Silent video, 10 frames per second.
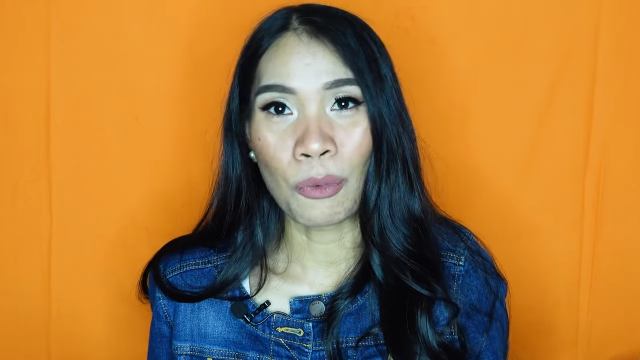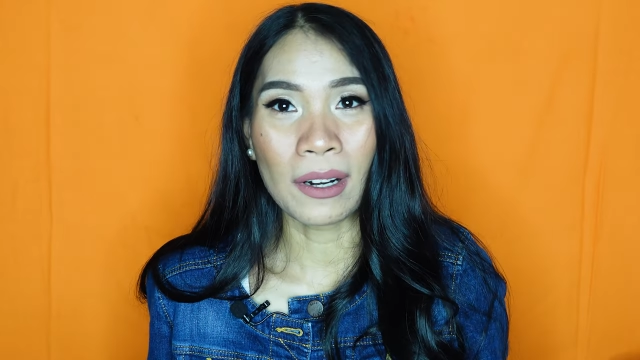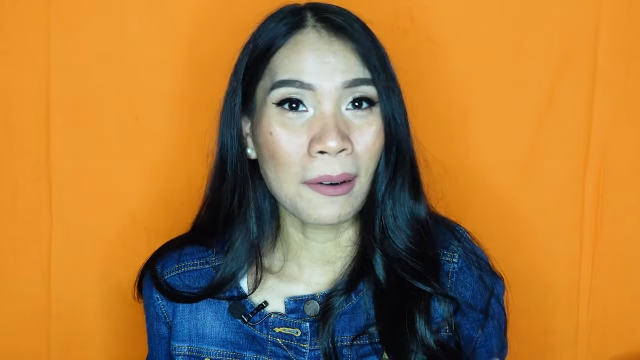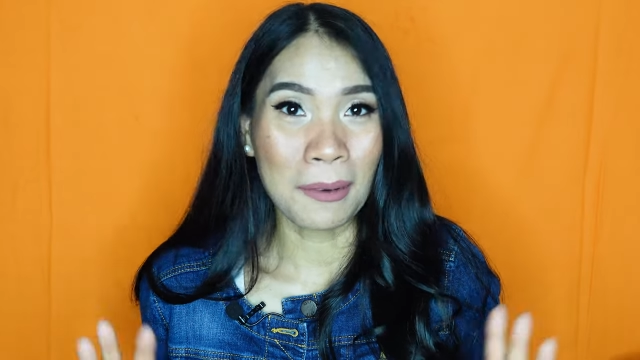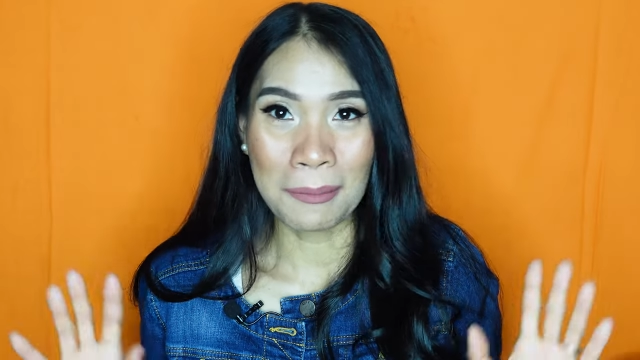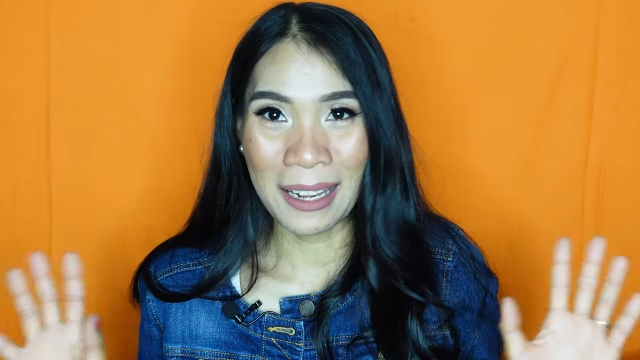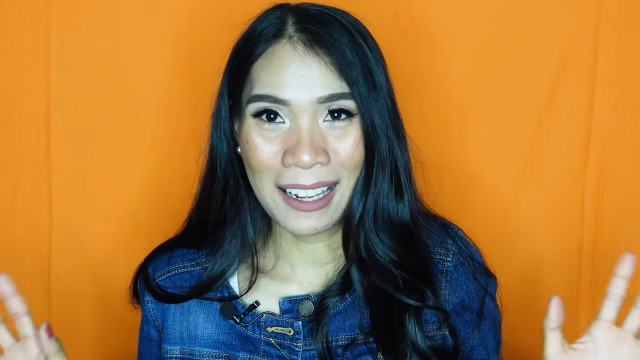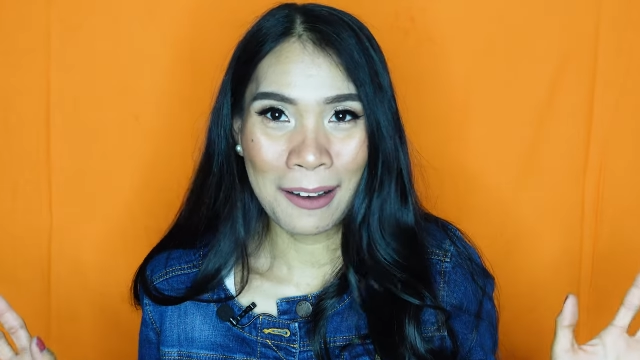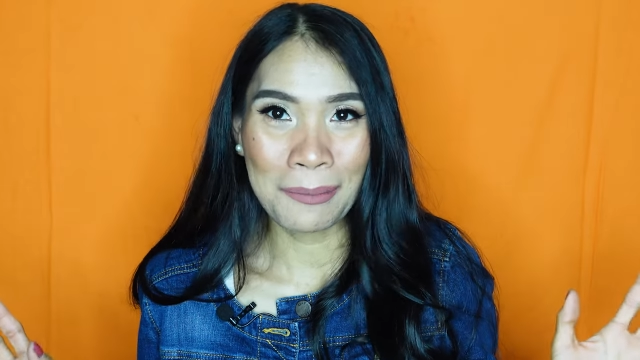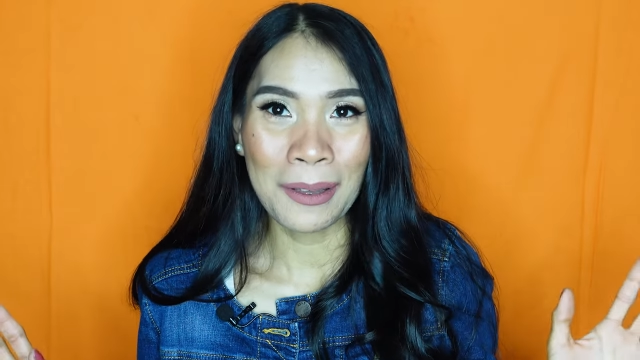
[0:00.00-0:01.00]
whatever
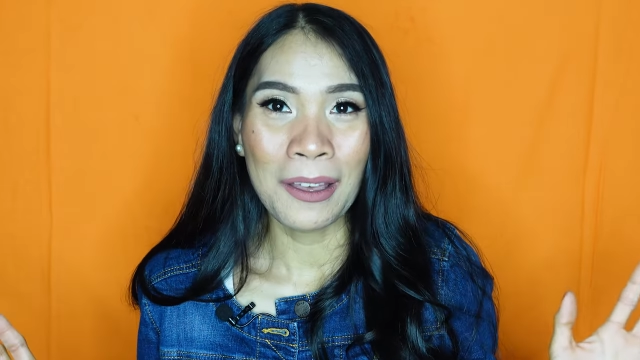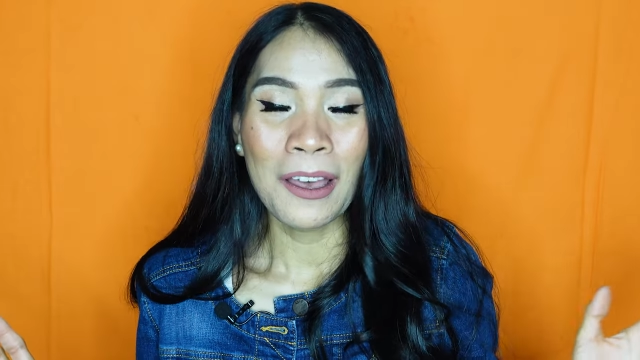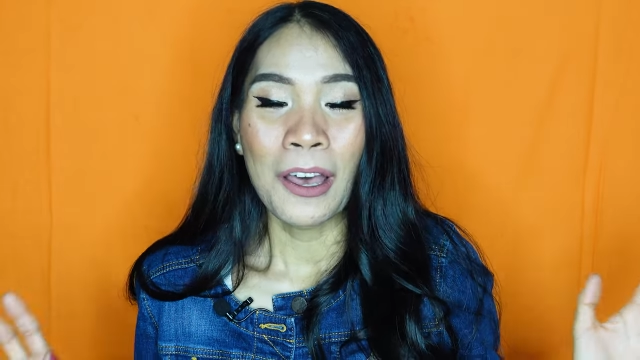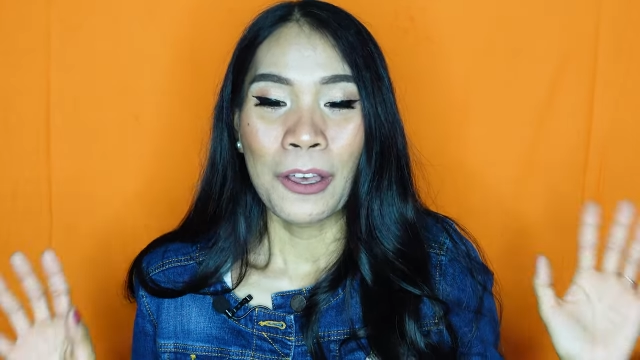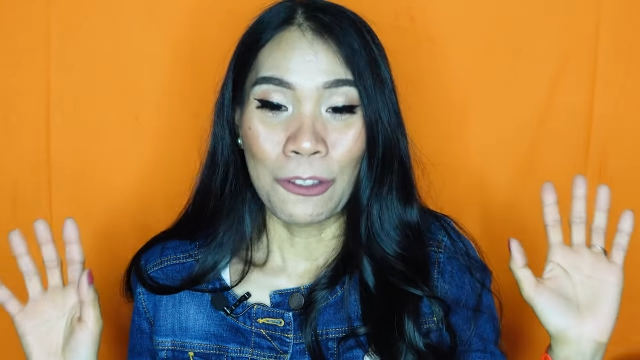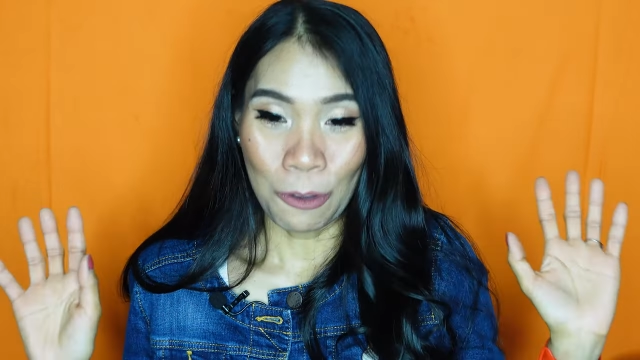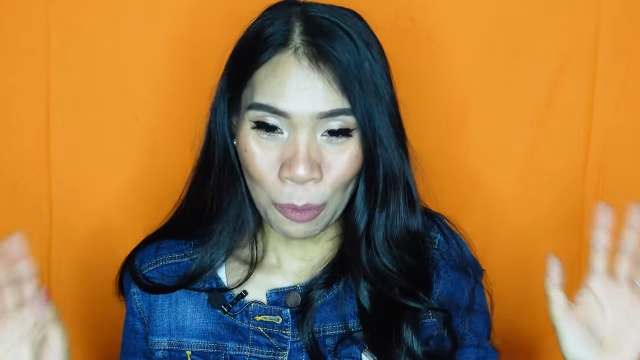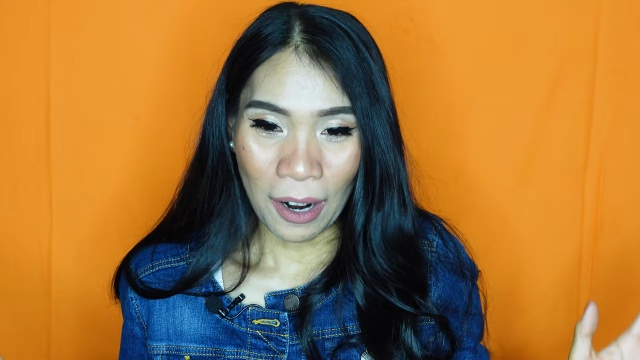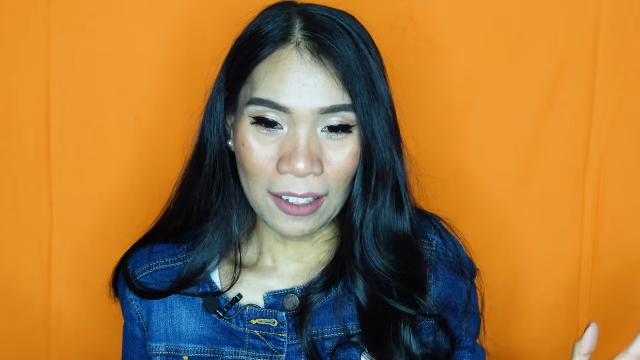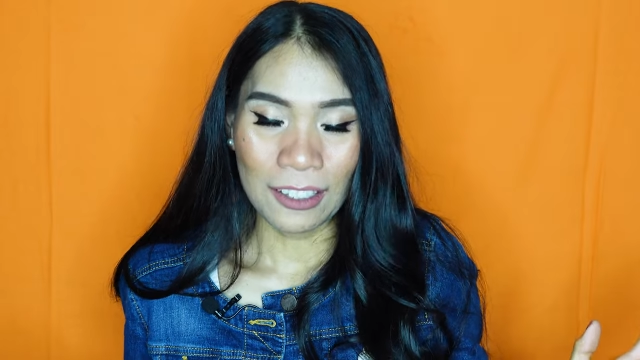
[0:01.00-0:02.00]
makeup you
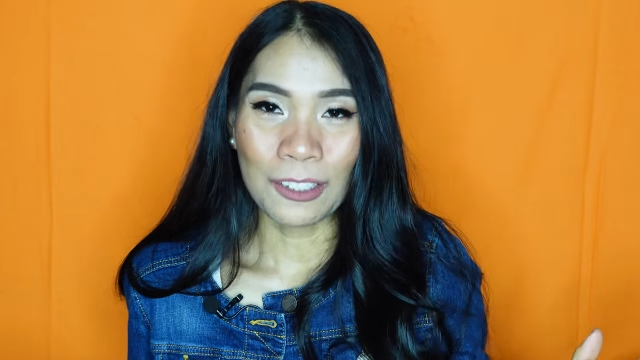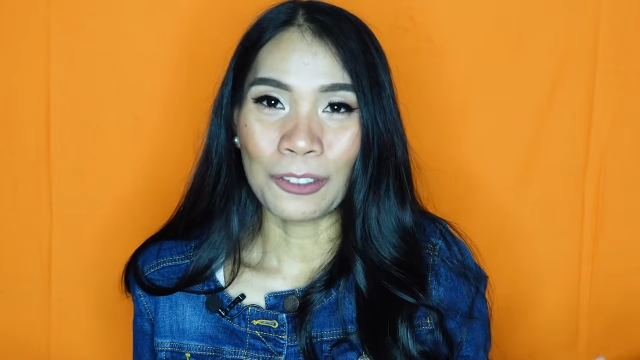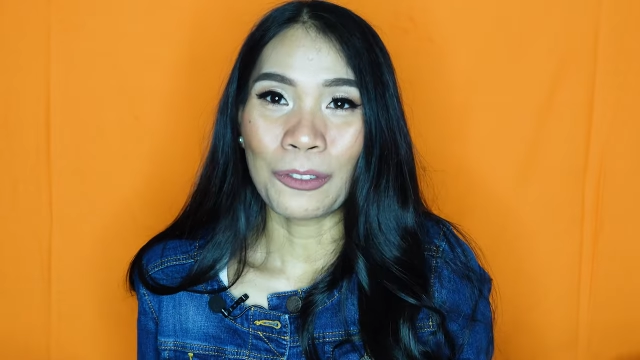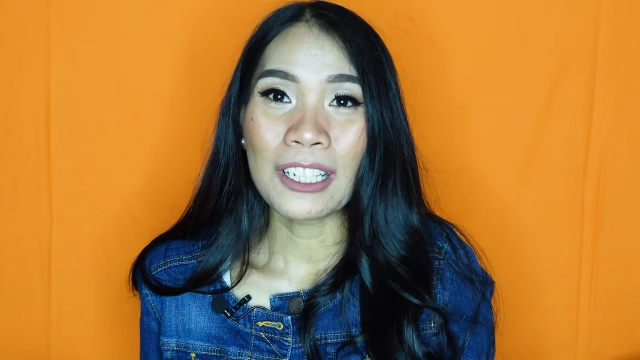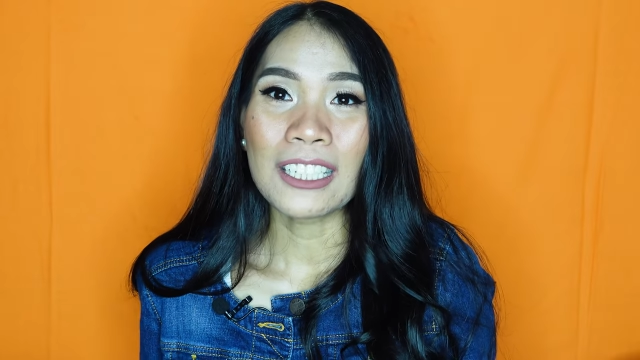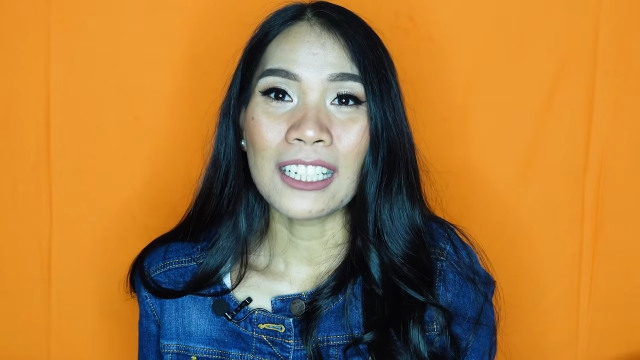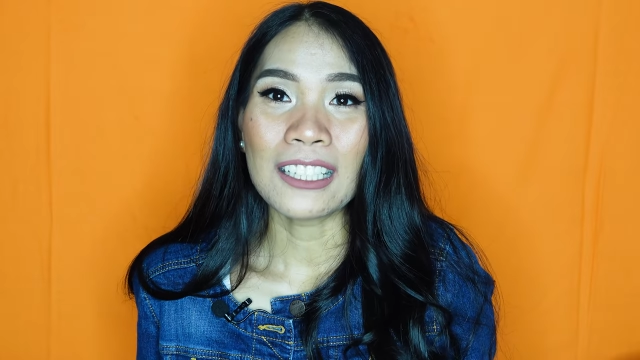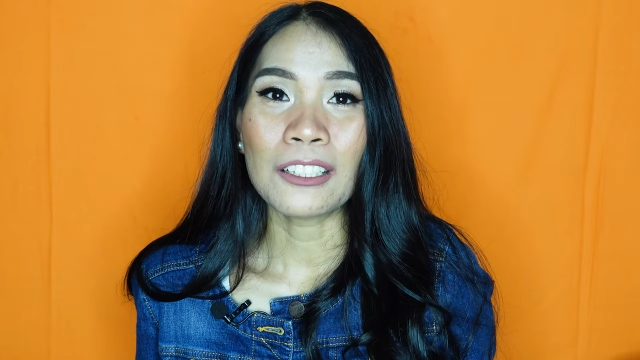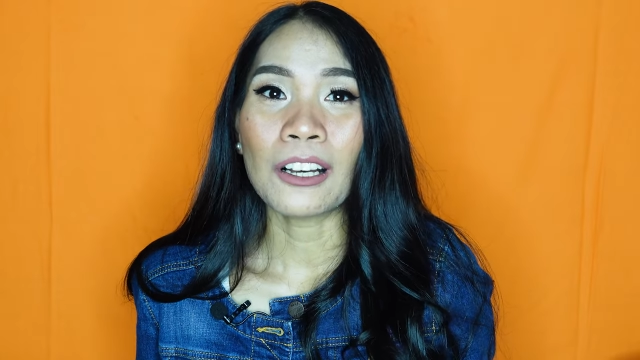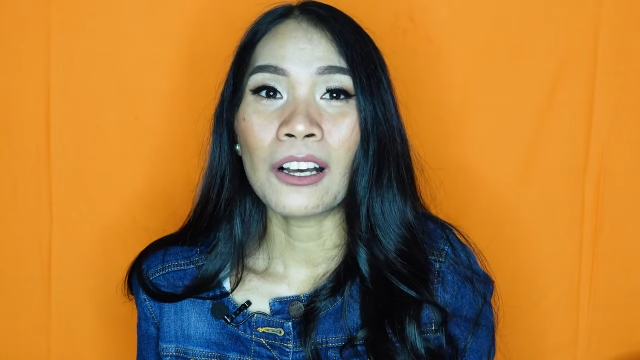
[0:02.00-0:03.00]
want. So which
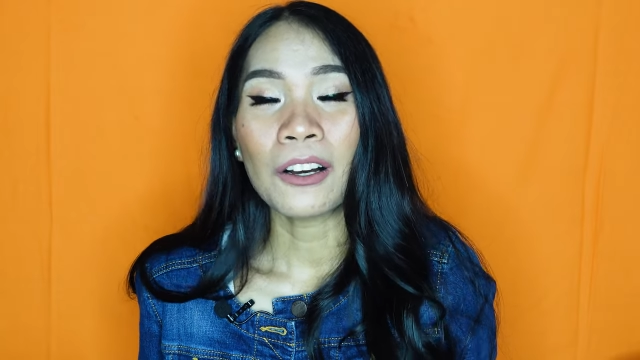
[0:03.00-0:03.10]
is,